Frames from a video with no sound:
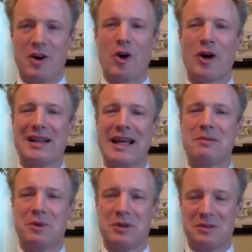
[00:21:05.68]
or a
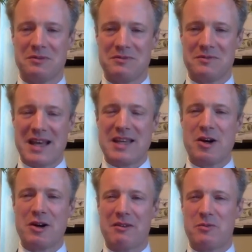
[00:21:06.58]
label. You
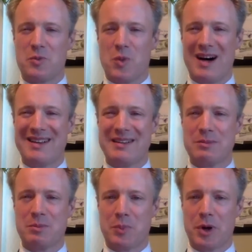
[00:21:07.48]
only have
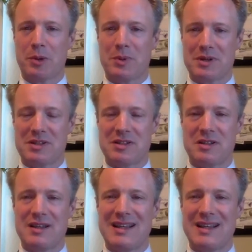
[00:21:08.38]
one purpose,